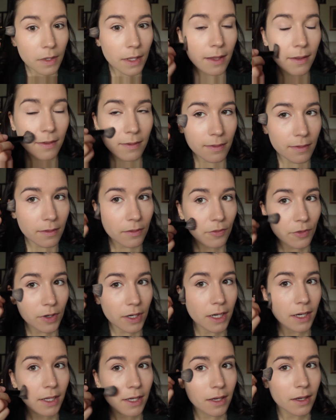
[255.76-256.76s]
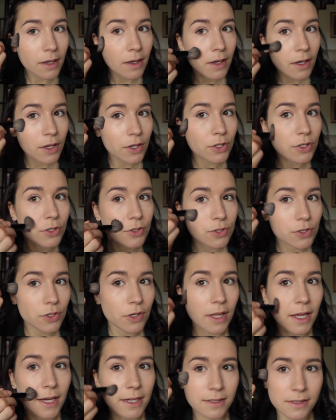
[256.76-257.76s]
This really
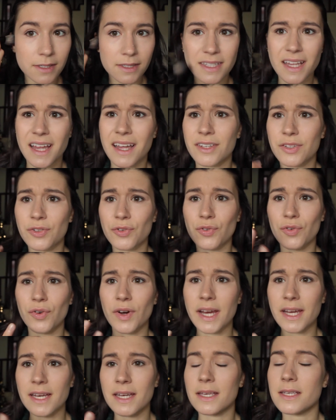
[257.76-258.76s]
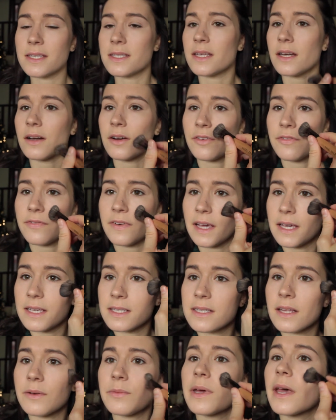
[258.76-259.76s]
neutralizes that grayness in our
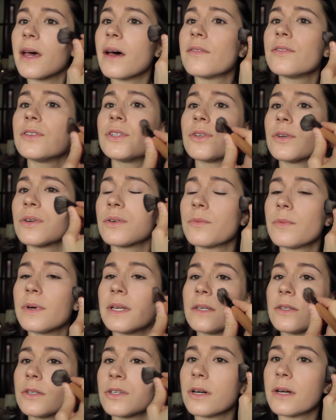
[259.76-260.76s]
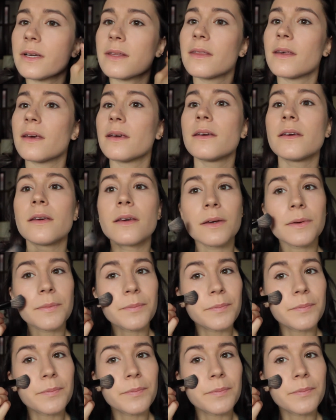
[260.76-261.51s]
face that we have during winter, I think.